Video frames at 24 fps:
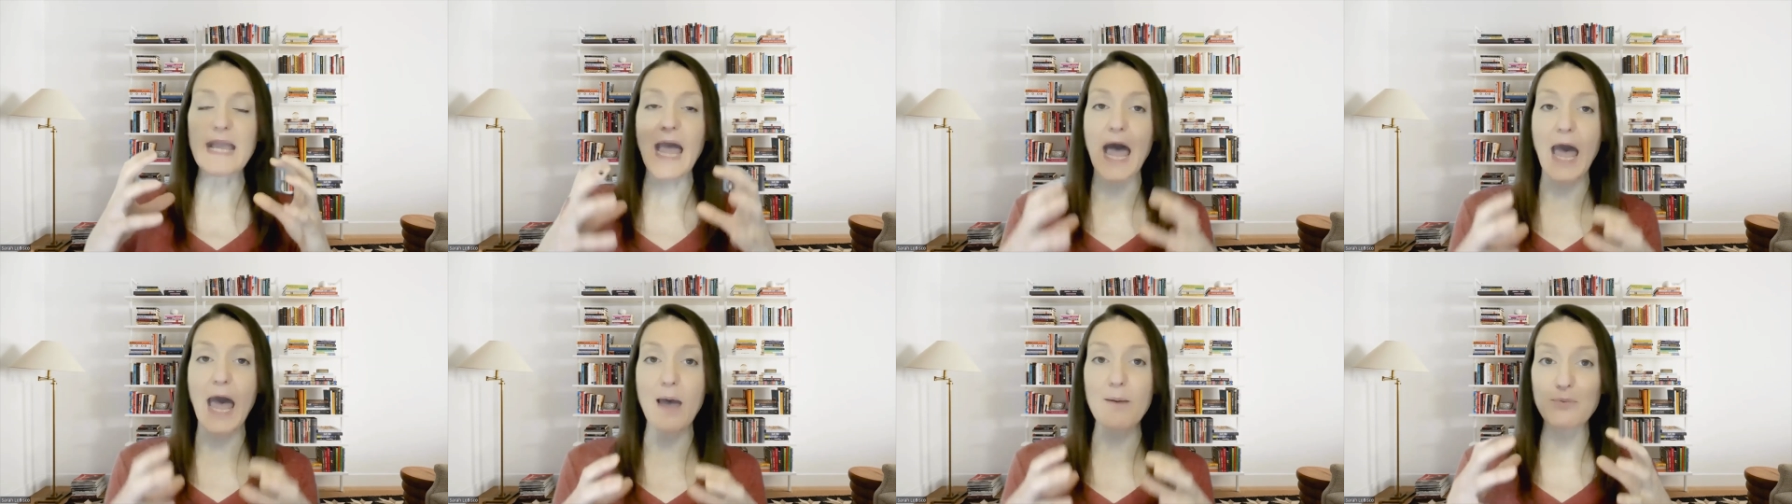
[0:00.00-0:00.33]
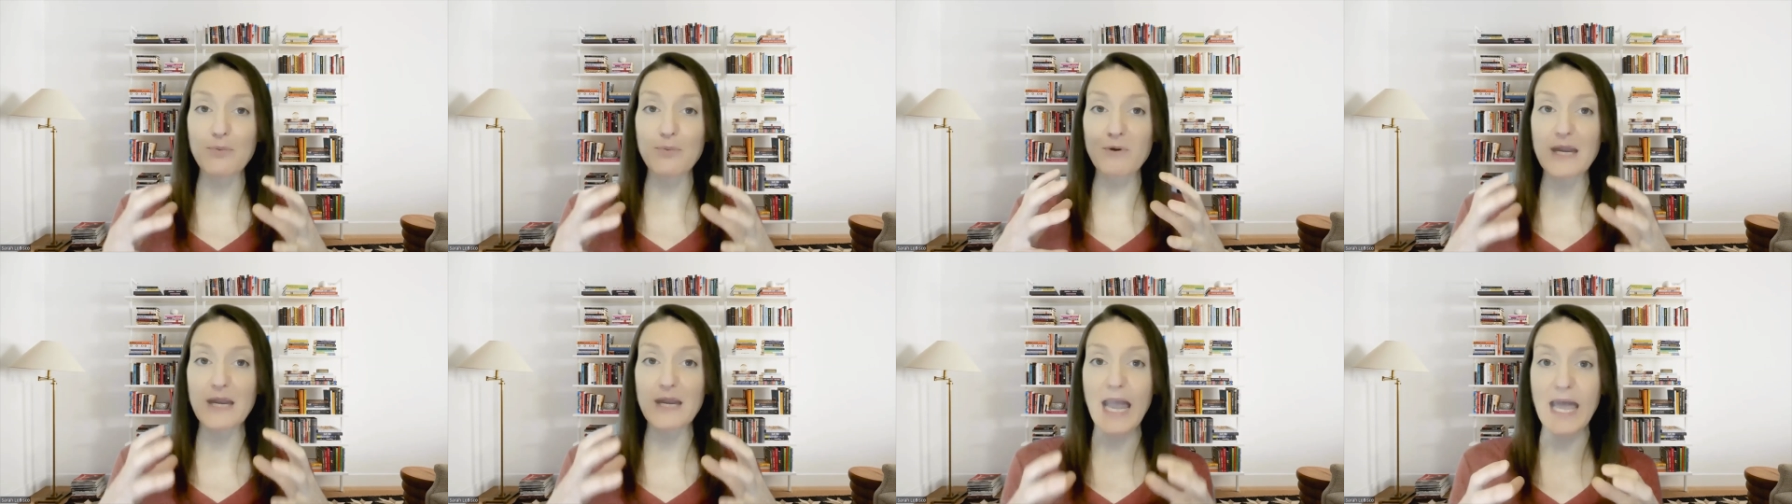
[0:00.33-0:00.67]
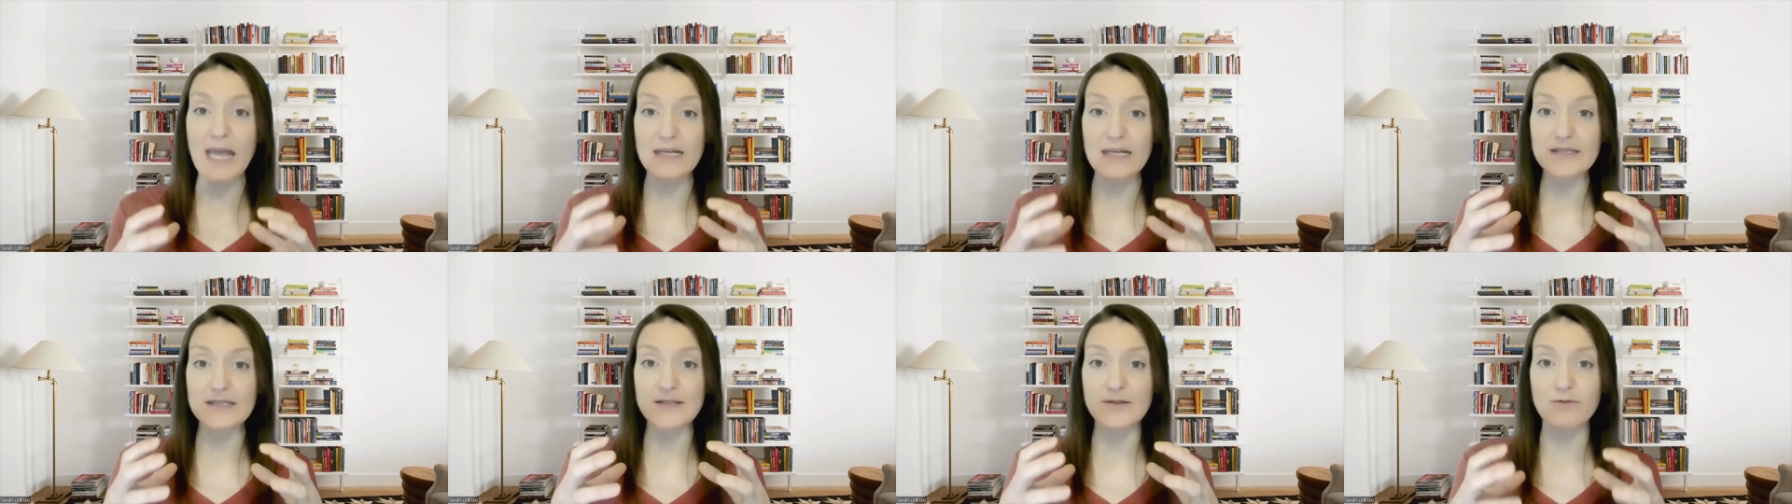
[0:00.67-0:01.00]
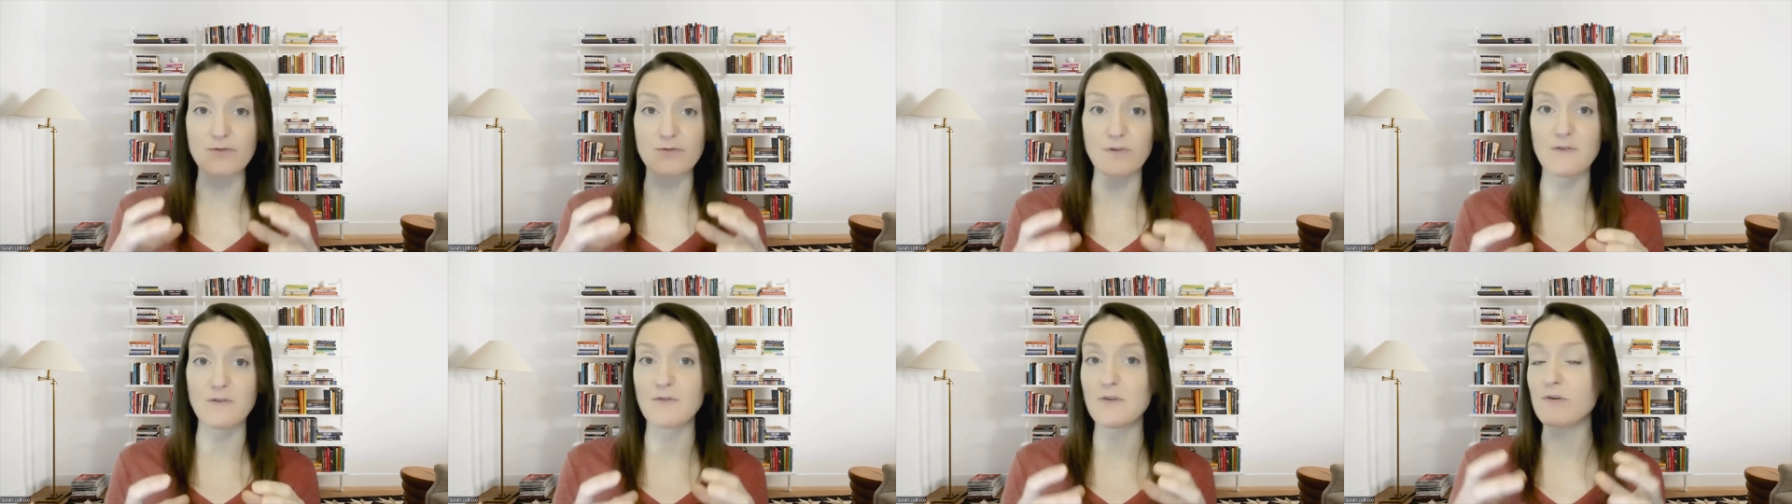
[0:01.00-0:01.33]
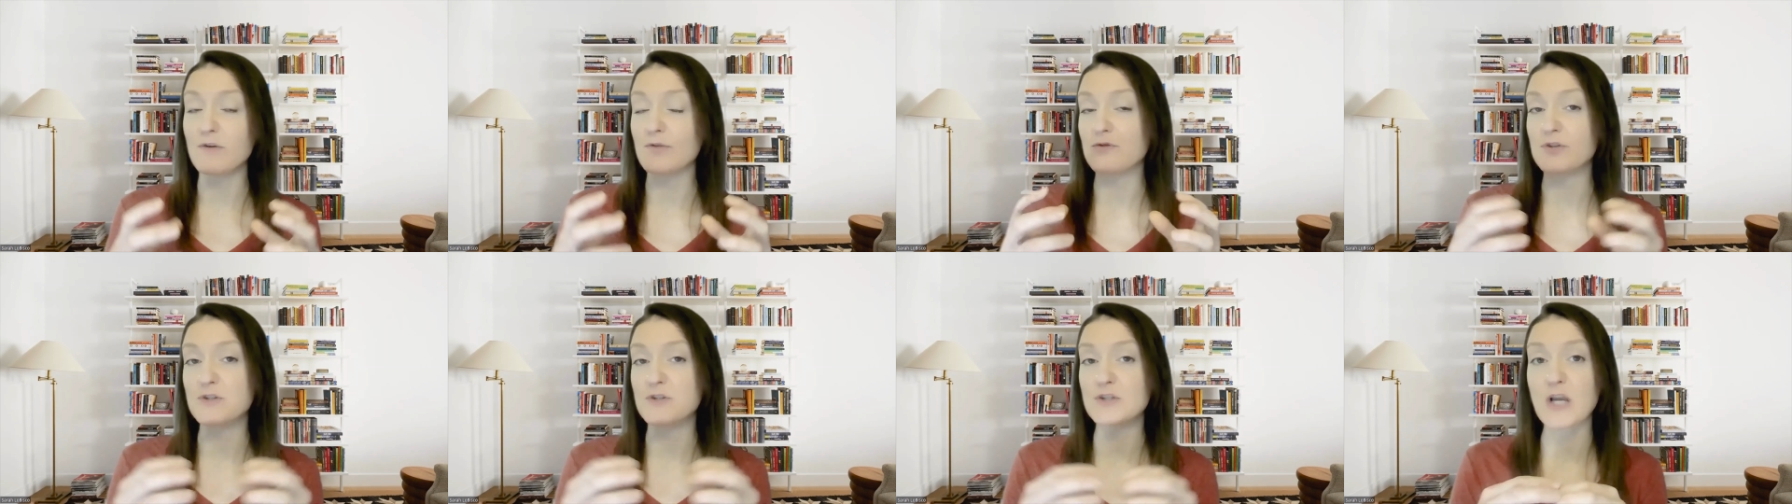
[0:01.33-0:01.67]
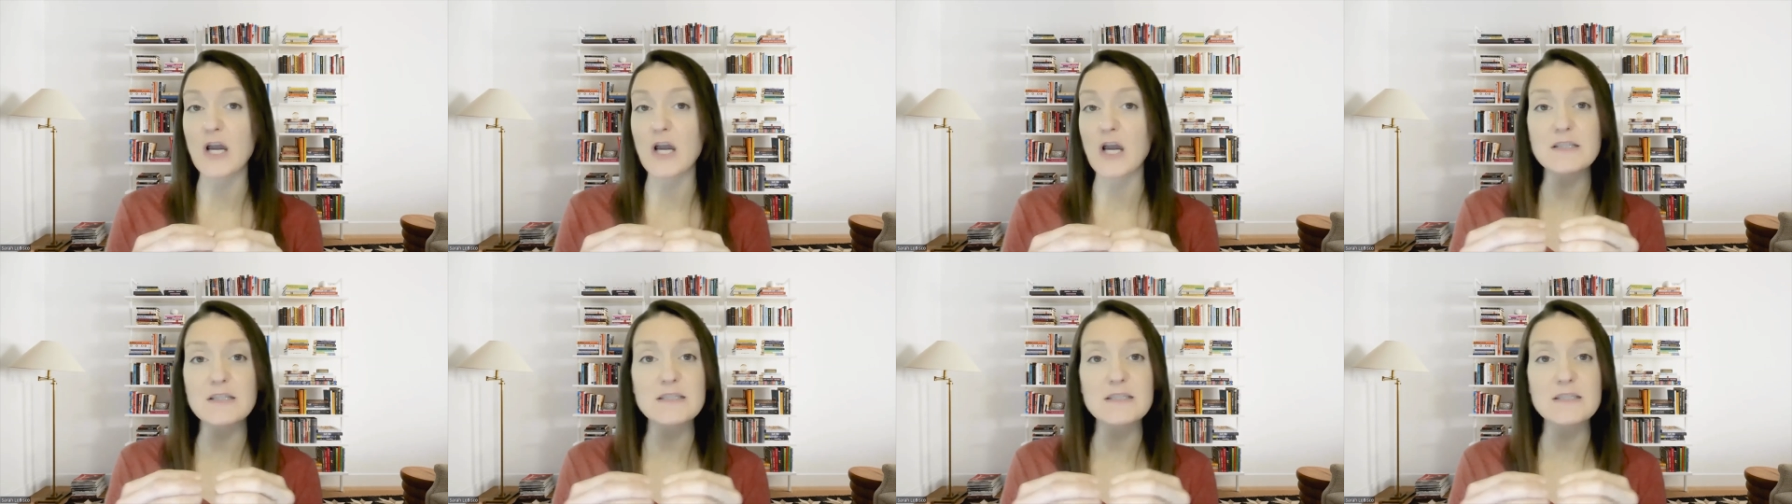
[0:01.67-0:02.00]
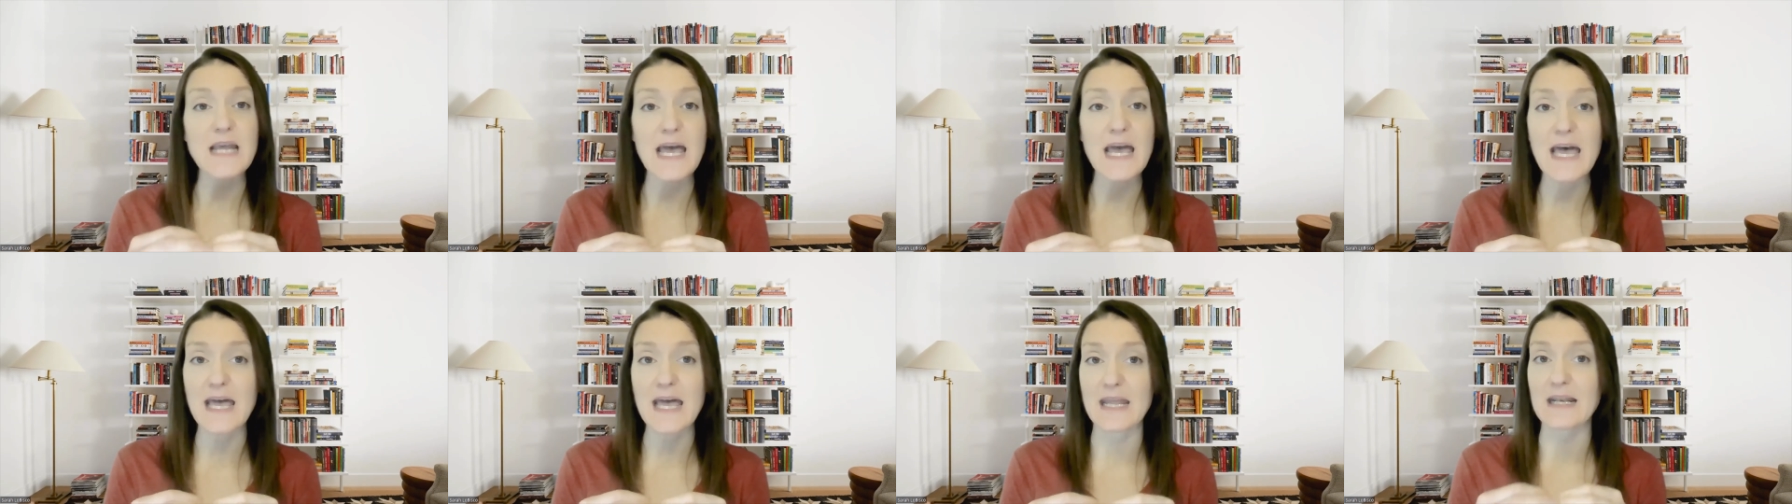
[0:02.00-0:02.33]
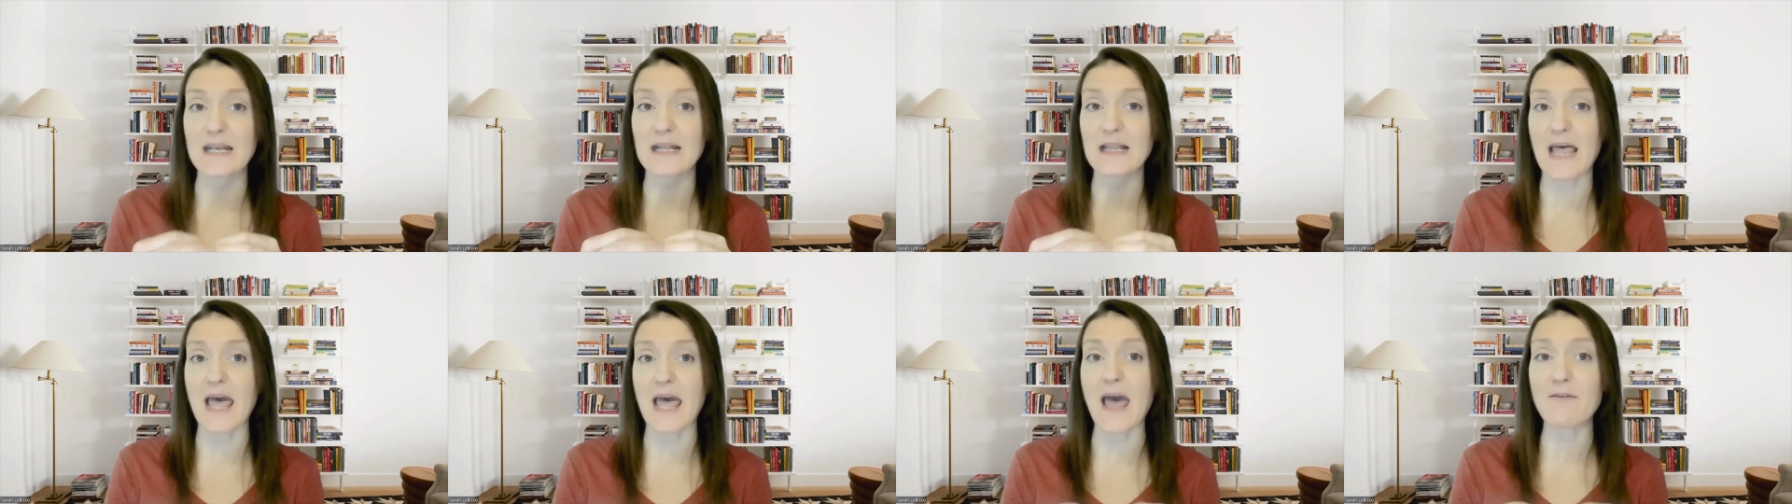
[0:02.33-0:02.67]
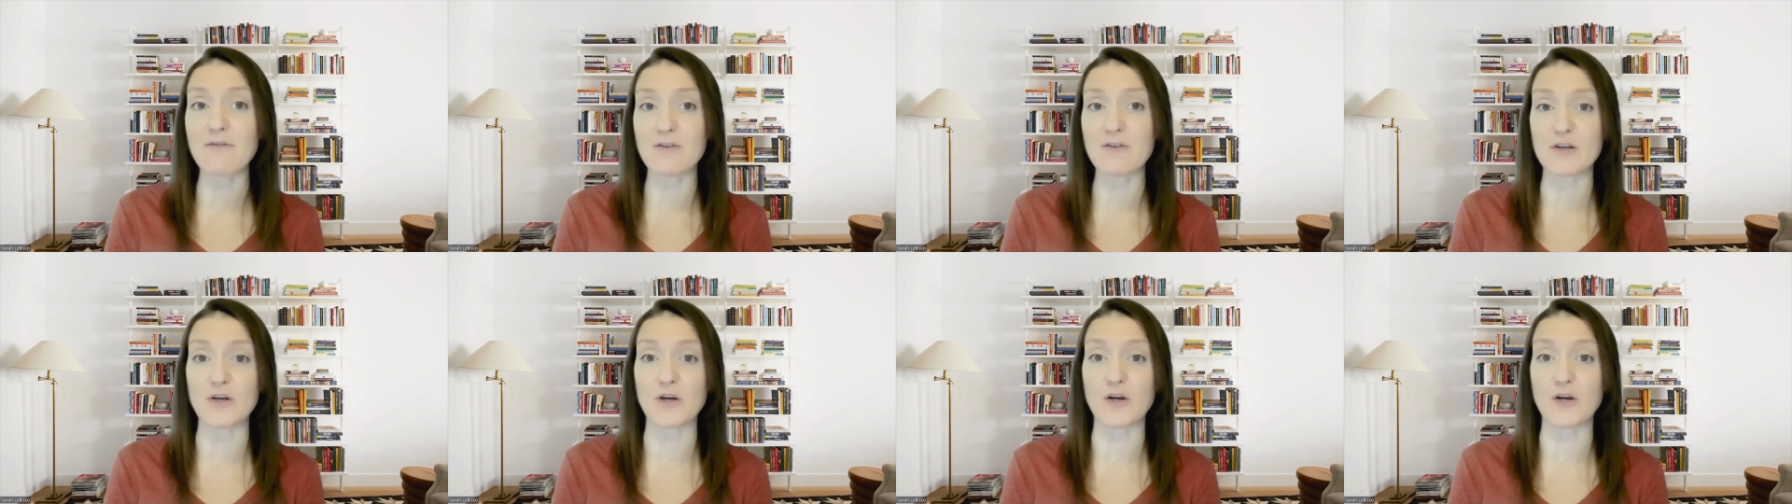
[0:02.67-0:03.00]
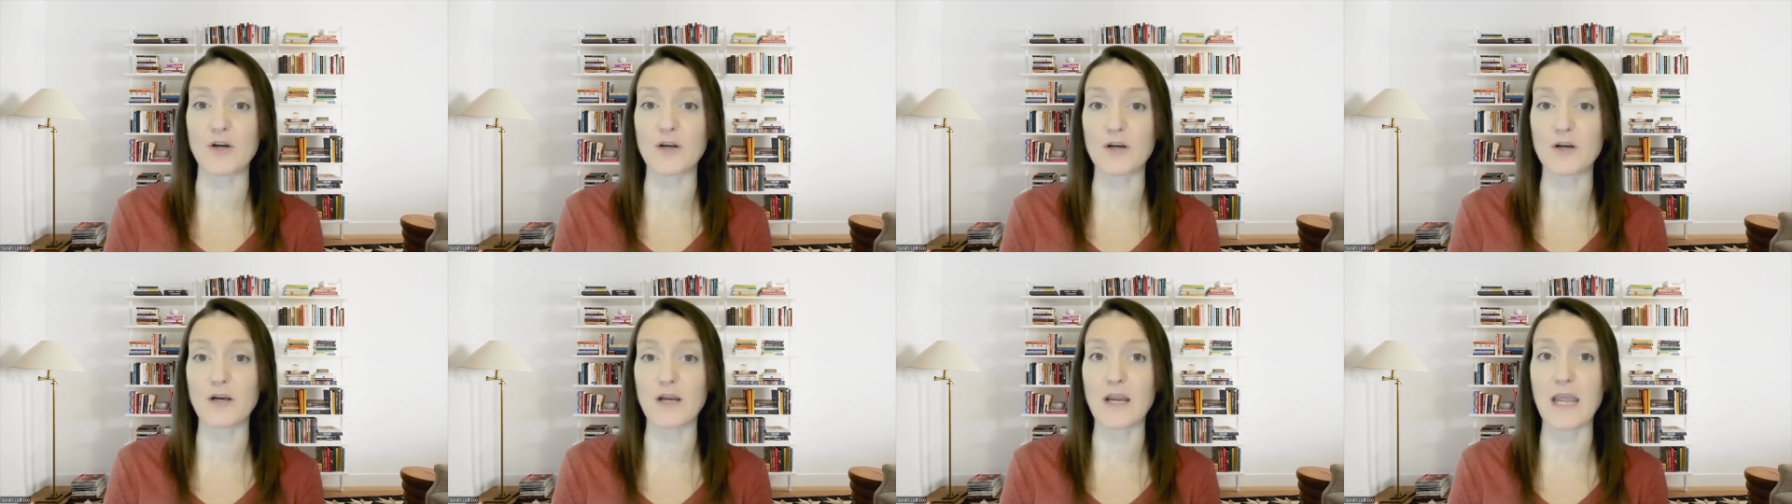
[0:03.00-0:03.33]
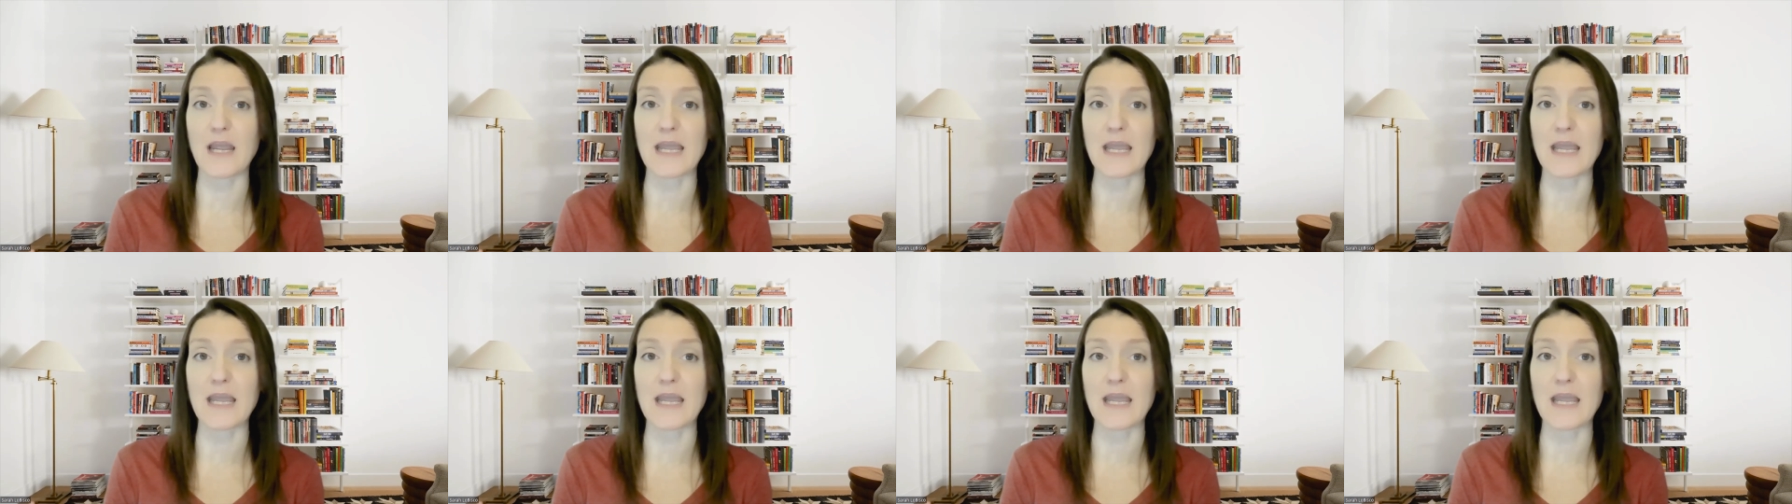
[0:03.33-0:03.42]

comprehensive review just on lavender